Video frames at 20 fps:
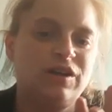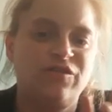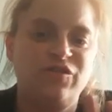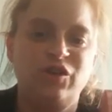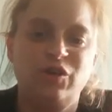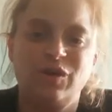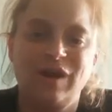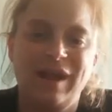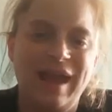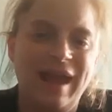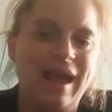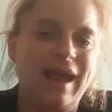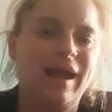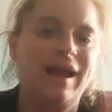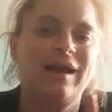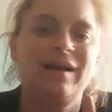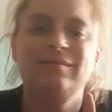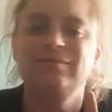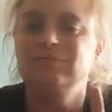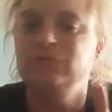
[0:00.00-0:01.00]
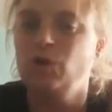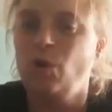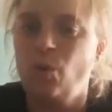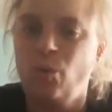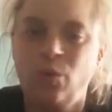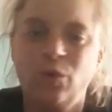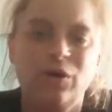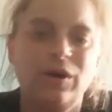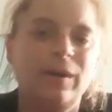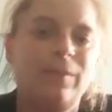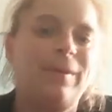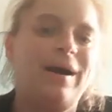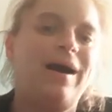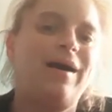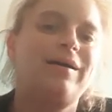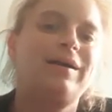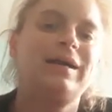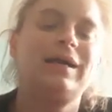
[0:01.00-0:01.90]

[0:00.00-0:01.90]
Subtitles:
If you can't, don't worry about